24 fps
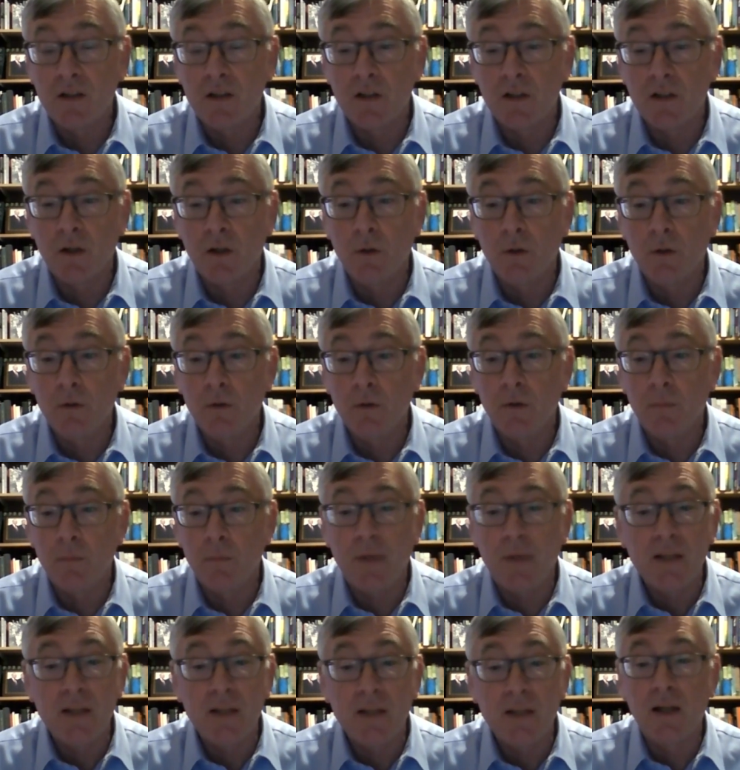So
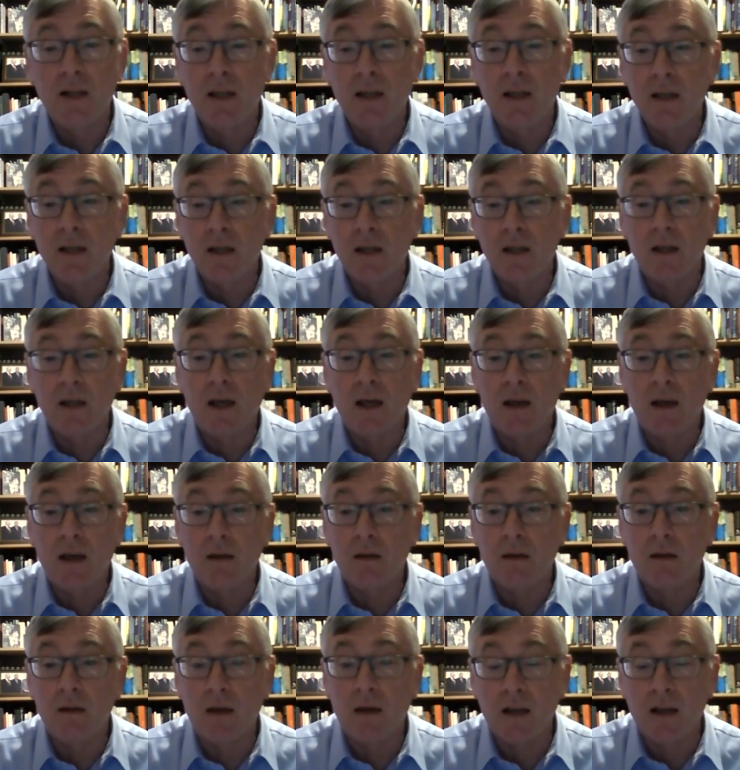basically,
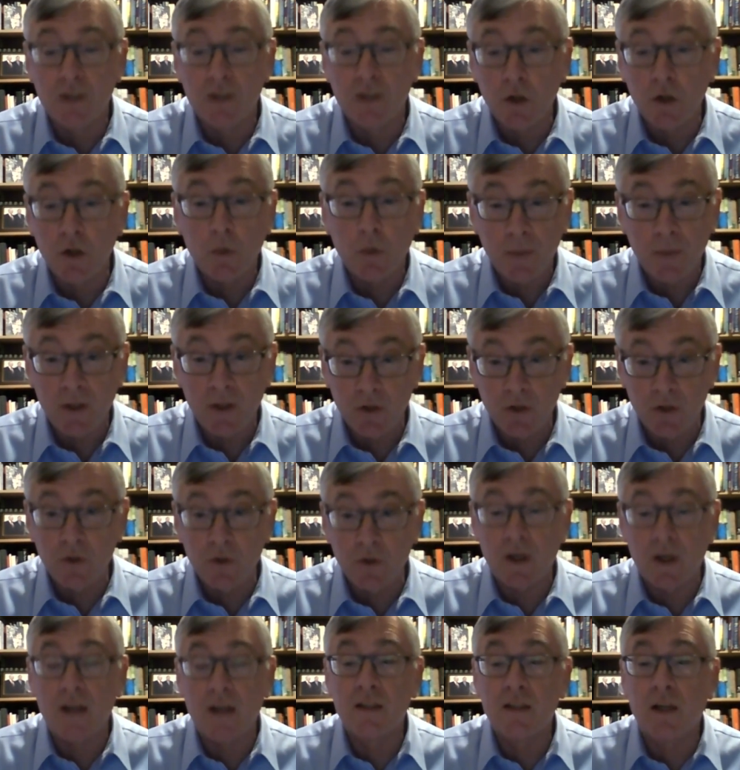as the European
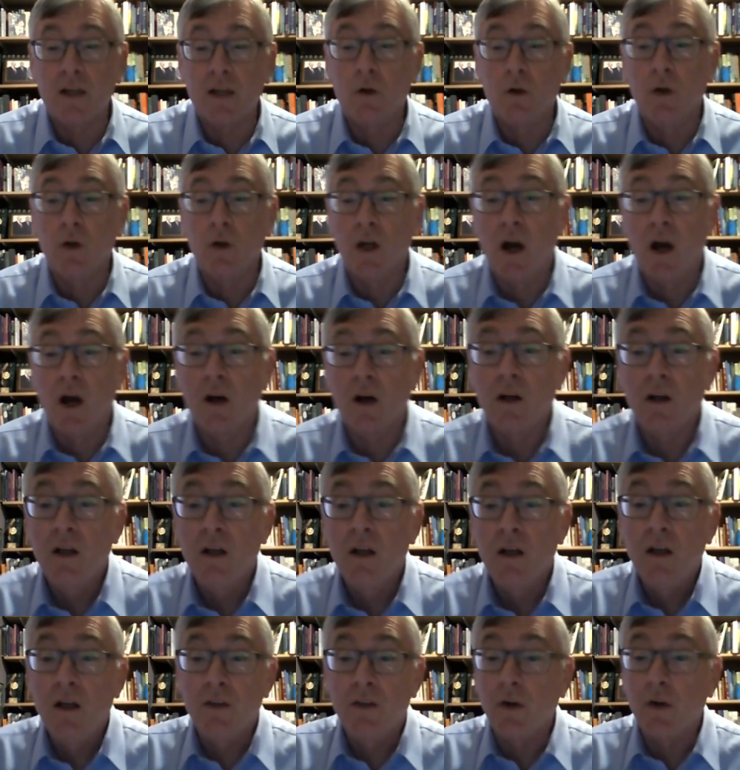Union has said all along,
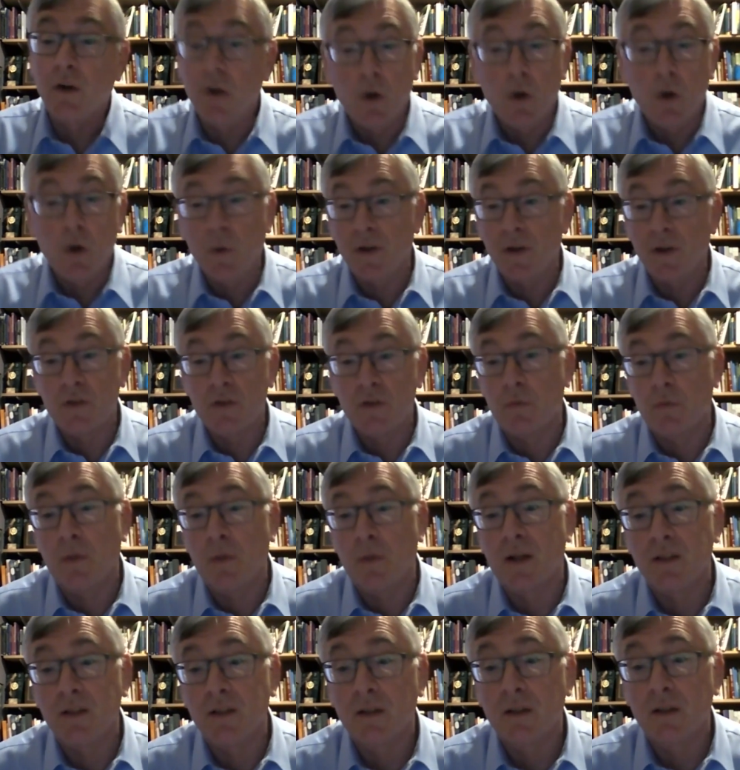there are no winners from
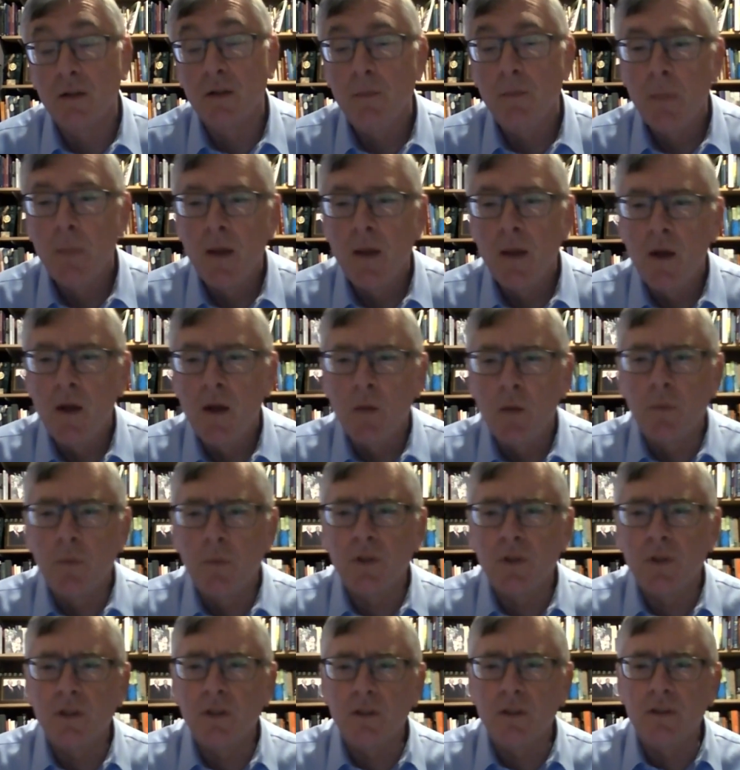Brexit.
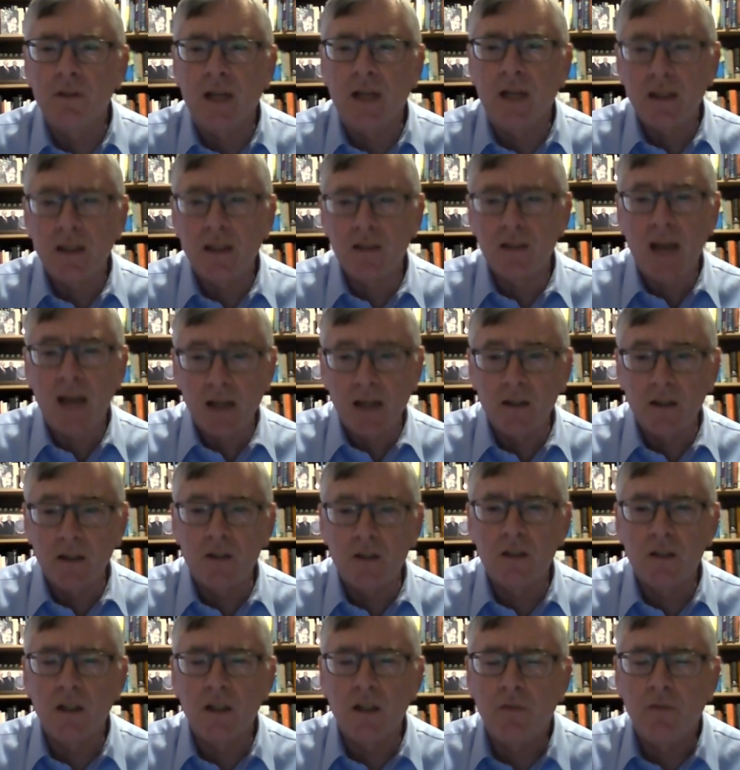But that
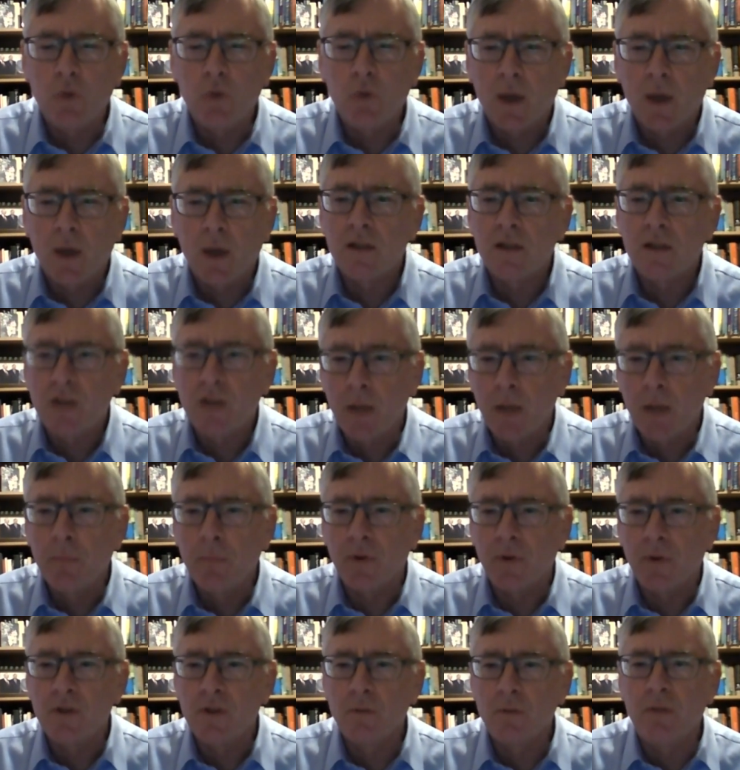sadness, if you like, is
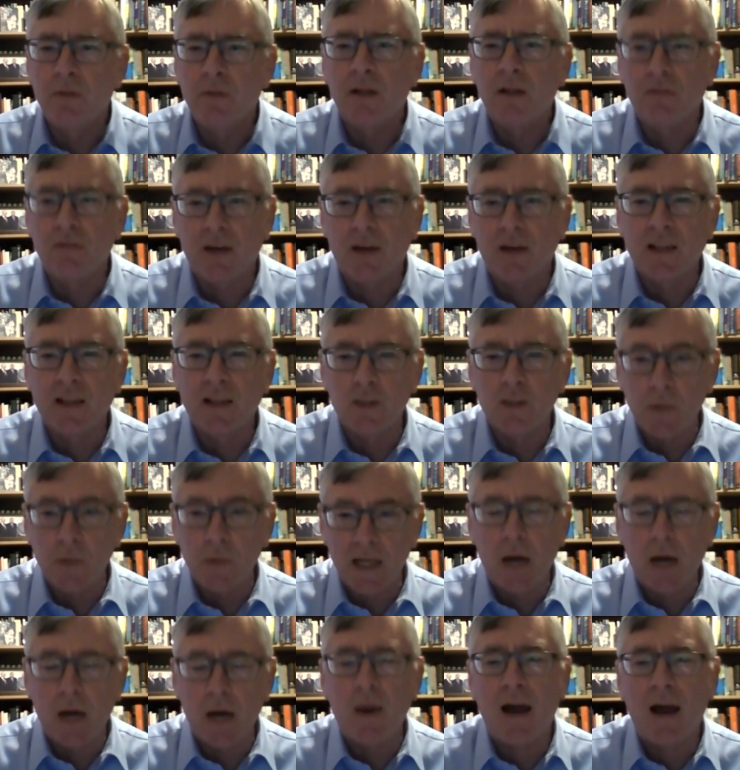tempered by the fact that we
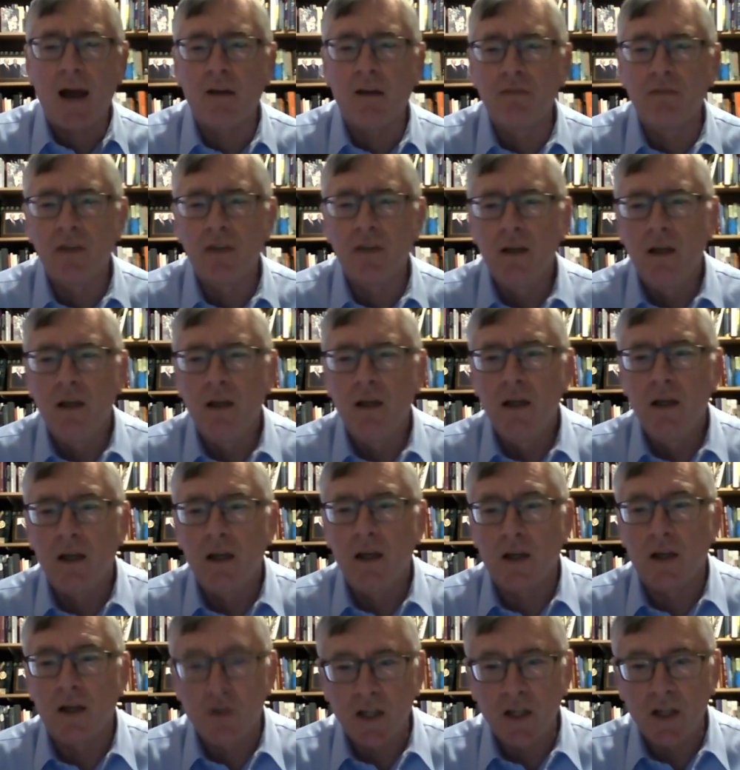now have
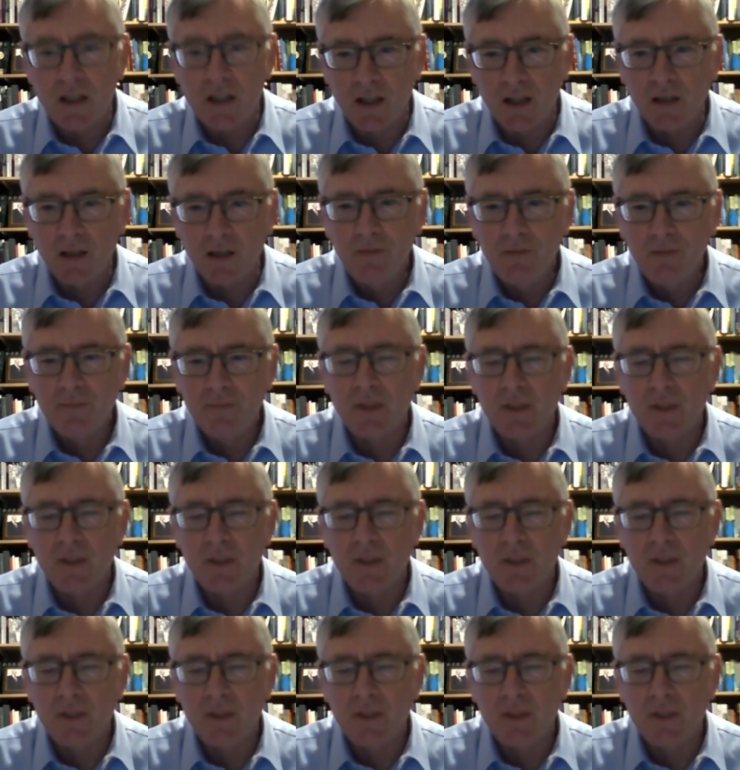a trade deal.